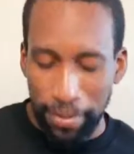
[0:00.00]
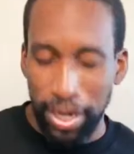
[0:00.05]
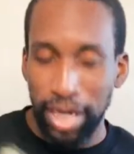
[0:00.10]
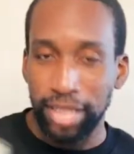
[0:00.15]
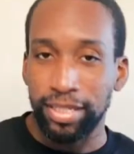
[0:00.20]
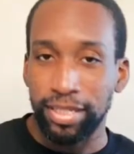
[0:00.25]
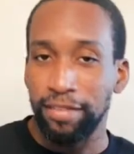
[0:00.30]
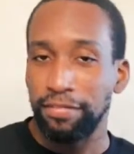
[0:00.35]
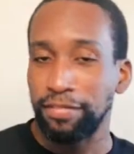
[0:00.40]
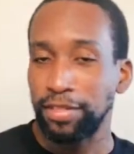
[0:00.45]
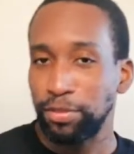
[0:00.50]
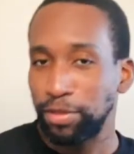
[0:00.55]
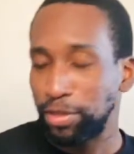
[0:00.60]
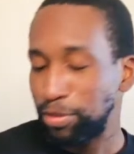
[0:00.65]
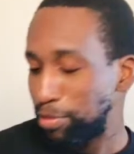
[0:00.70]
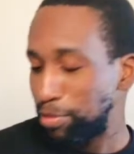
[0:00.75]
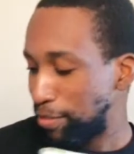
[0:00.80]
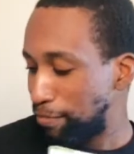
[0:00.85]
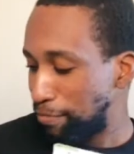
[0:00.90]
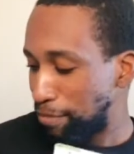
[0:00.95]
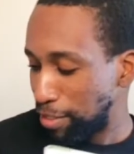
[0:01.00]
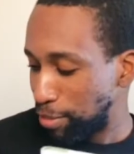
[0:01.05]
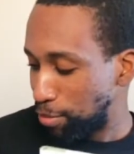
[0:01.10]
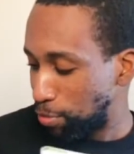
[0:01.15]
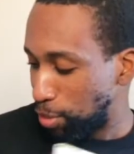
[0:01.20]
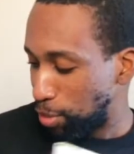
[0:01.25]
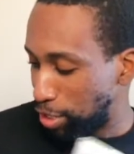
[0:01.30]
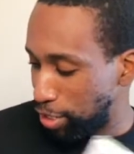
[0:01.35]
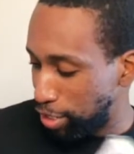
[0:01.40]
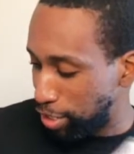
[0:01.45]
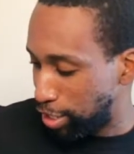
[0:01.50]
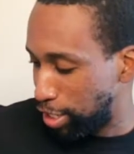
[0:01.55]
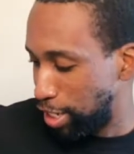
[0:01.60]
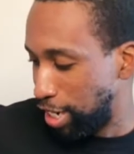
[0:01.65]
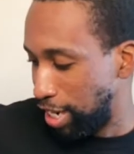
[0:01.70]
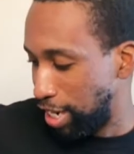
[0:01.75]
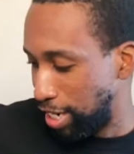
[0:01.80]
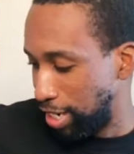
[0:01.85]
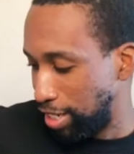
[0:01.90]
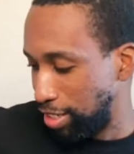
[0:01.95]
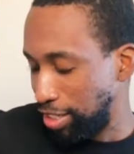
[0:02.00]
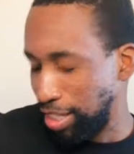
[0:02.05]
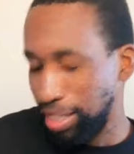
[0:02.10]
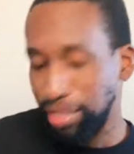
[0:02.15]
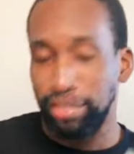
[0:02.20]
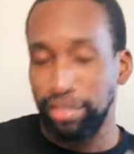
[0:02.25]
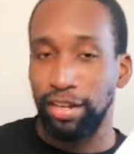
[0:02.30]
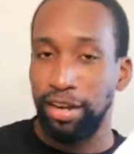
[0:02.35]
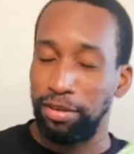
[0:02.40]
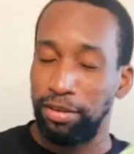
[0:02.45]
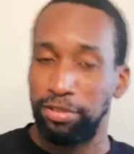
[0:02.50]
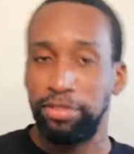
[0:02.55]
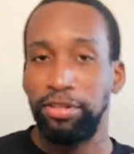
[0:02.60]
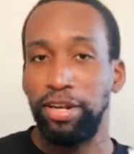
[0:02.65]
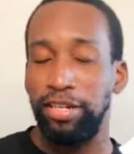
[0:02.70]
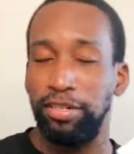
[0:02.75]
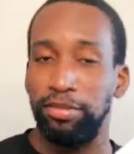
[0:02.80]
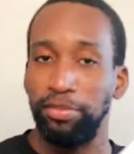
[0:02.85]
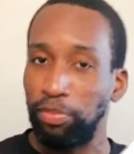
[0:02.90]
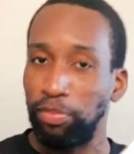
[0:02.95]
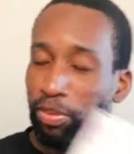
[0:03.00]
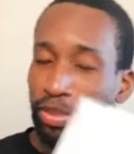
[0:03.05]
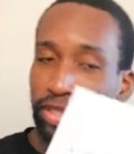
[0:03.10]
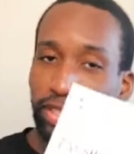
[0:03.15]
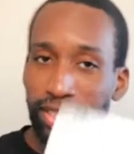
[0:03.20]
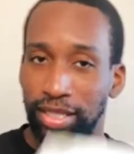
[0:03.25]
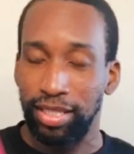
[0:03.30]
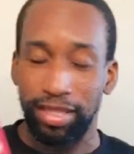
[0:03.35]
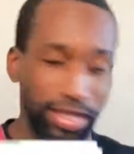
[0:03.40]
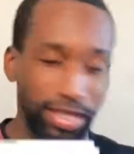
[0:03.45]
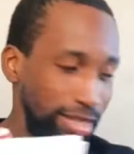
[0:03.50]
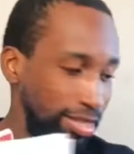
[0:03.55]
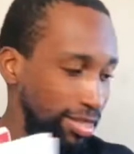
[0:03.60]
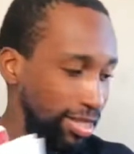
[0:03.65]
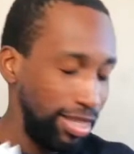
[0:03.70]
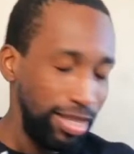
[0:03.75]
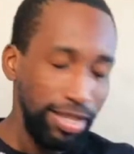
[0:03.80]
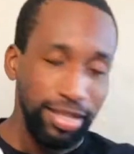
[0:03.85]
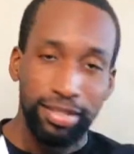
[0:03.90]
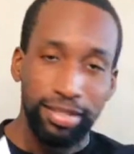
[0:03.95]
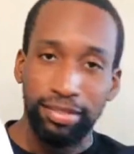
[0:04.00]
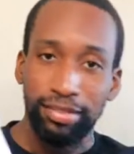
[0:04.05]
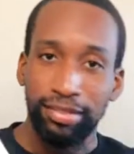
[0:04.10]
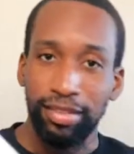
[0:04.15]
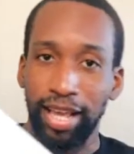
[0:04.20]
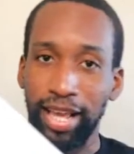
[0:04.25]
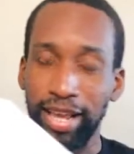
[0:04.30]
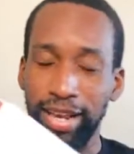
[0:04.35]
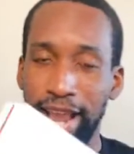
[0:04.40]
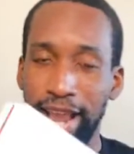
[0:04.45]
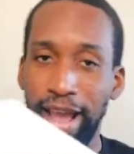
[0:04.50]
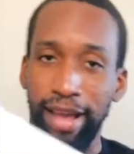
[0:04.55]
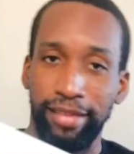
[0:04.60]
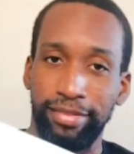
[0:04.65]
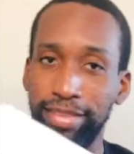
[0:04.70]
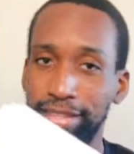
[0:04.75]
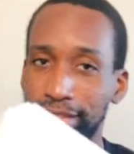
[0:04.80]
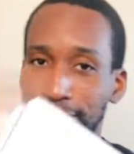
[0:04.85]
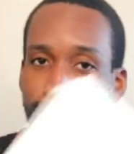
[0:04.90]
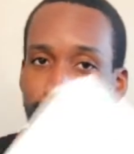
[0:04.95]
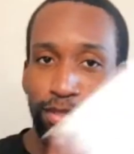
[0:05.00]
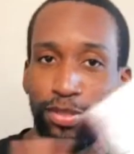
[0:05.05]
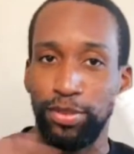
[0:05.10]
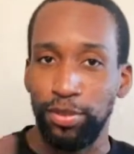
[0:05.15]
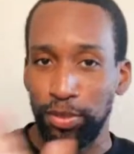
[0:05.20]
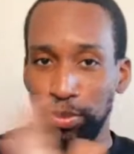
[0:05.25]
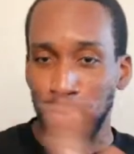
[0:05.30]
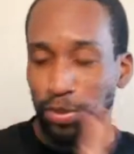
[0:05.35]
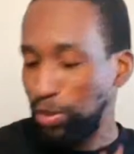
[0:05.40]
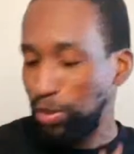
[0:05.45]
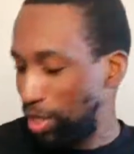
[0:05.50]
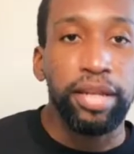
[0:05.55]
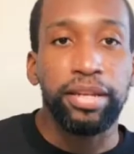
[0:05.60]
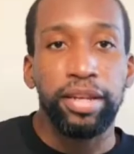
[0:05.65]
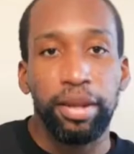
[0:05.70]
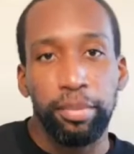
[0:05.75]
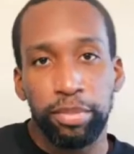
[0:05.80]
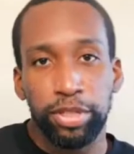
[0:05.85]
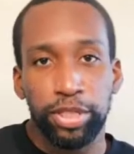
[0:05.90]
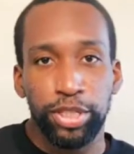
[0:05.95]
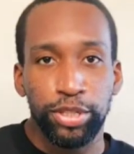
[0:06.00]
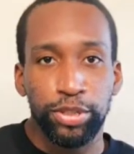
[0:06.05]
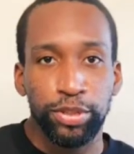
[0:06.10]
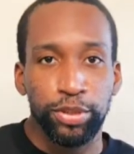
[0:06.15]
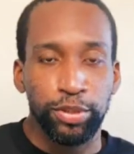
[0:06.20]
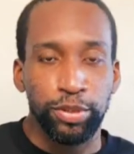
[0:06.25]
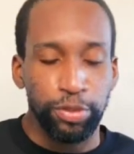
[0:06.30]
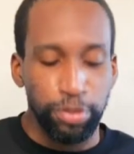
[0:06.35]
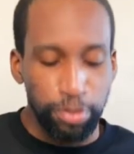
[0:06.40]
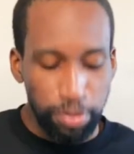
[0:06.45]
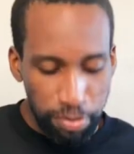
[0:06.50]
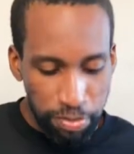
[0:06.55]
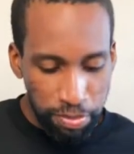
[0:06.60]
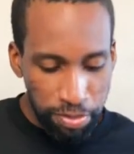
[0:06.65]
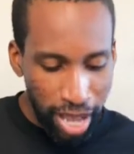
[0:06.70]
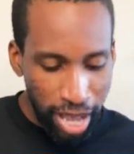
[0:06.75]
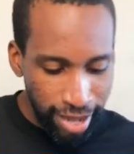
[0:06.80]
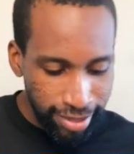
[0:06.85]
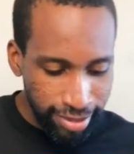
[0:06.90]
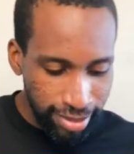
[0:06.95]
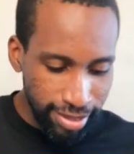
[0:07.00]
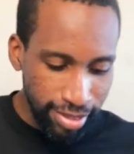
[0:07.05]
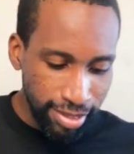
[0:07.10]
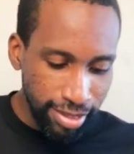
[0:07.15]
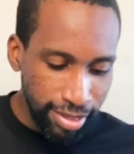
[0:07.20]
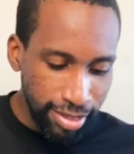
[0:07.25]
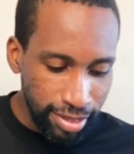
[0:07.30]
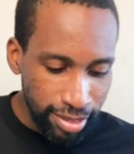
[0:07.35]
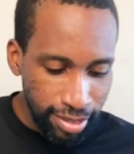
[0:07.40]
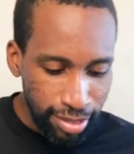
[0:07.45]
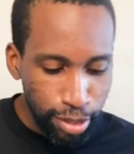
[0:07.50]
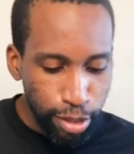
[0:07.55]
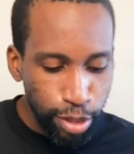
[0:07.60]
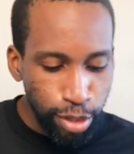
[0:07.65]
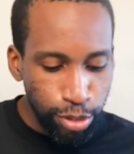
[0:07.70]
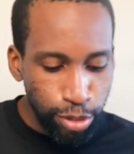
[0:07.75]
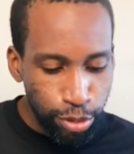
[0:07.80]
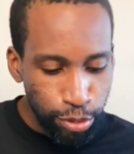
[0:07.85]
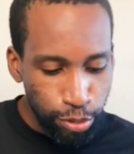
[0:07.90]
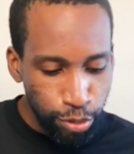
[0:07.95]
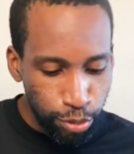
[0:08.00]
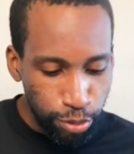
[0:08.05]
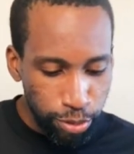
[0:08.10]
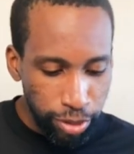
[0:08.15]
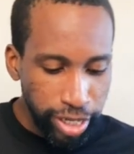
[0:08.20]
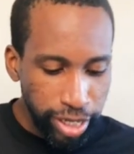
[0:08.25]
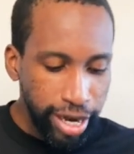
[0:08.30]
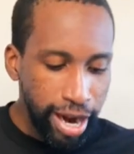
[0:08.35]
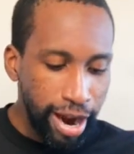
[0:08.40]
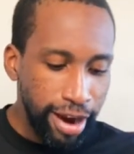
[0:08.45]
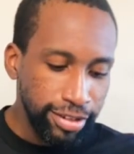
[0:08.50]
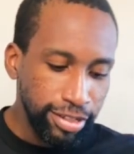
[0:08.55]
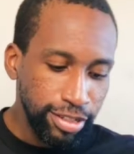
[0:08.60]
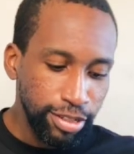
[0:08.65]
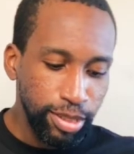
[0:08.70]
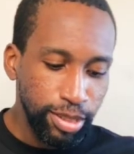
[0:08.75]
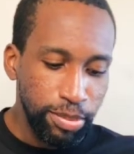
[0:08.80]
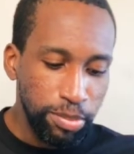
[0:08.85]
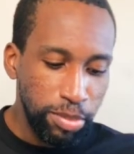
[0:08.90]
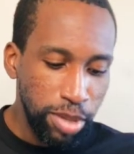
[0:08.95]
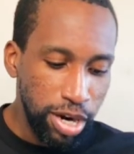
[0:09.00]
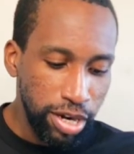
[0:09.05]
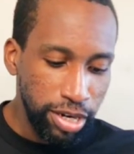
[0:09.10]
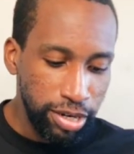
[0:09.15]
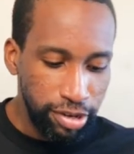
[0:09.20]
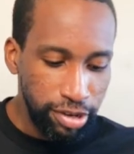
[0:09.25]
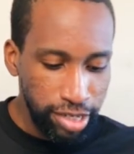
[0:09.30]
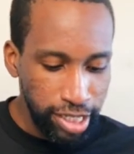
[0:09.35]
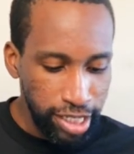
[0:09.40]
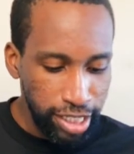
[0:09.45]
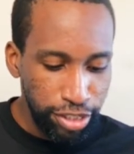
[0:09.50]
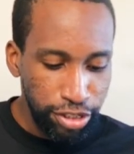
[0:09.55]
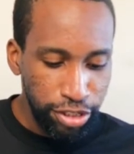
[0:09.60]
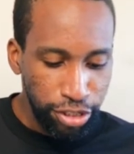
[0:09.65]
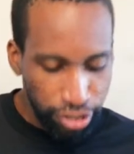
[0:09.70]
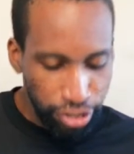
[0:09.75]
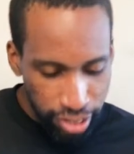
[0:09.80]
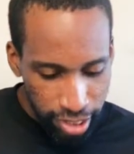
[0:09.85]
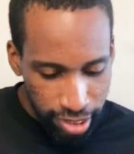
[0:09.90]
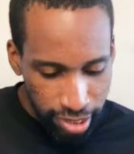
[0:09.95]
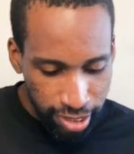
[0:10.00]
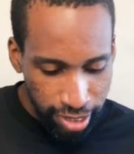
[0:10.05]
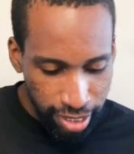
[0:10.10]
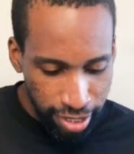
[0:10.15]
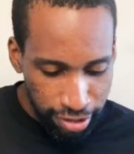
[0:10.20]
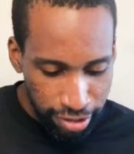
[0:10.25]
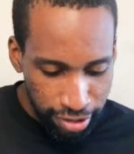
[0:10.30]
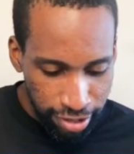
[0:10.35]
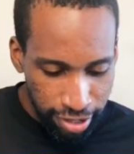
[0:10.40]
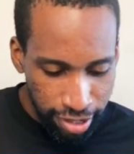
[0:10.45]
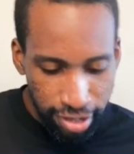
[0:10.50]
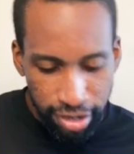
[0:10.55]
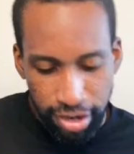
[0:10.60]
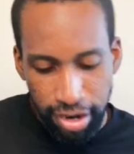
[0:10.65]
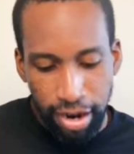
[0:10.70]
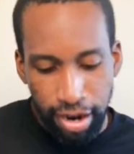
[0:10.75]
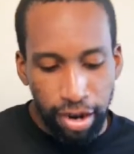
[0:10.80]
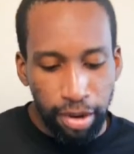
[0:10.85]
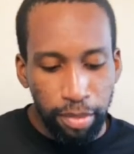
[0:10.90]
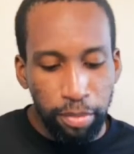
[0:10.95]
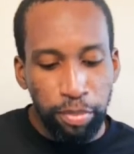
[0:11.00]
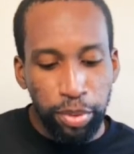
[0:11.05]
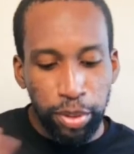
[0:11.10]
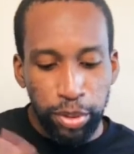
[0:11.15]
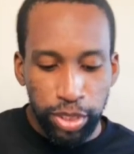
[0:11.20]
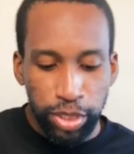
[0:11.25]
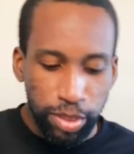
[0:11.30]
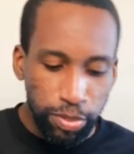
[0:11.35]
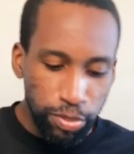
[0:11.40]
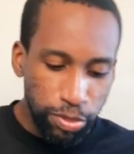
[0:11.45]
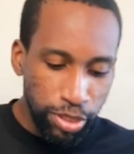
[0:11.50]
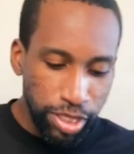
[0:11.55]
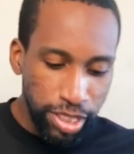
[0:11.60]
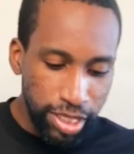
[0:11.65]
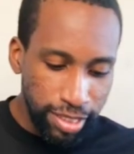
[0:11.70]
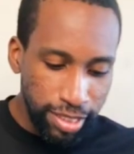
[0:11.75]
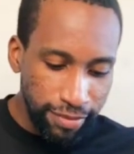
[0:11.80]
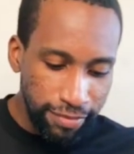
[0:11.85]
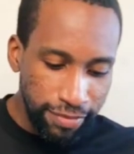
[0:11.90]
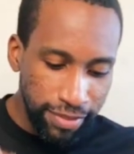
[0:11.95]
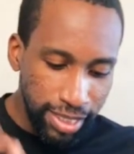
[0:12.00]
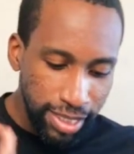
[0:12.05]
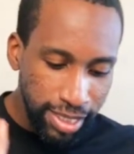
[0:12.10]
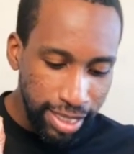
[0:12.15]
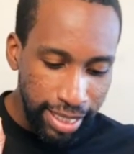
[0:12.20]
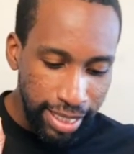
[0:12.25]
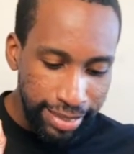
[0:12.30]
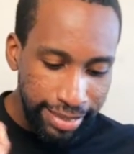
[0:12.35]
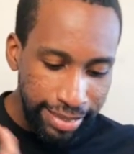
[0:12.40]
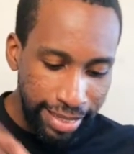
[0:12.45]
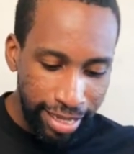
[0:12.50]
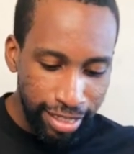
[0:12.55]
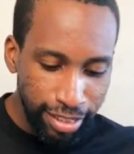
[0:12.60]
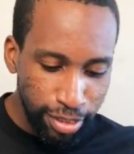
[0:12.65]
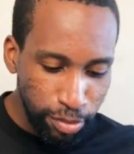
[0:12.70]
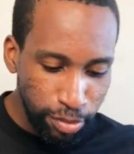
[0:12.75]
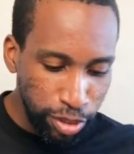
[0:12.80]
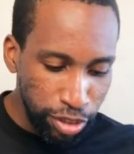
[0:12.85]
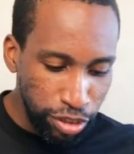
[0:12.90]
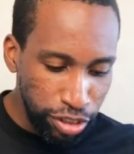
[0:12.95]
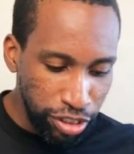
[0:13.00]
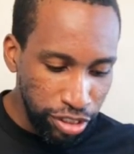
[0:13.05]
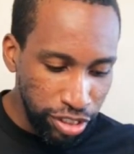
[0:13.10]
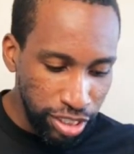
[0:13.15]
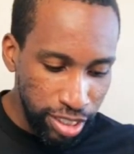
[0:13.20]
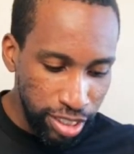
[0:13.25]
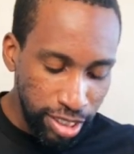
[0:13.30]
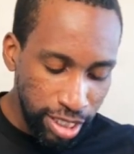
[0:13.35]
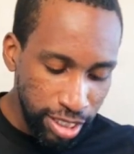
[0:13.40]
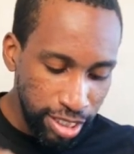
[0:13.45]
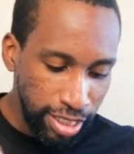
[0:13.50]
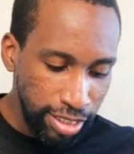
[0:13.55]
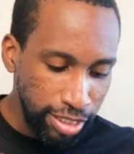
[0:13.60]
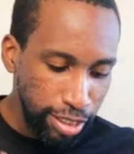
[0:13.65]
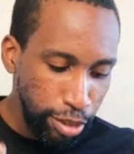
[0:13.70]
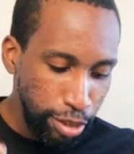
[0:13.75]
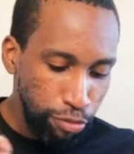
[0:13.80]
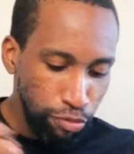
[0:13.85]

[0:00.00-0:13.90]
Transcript: but I definitely want to read Freshwater, and chances are I'll try to put this in and add this to number two, Patsy. Two queer characters embark on a journey together Bonus points if it's a tangible journey such as a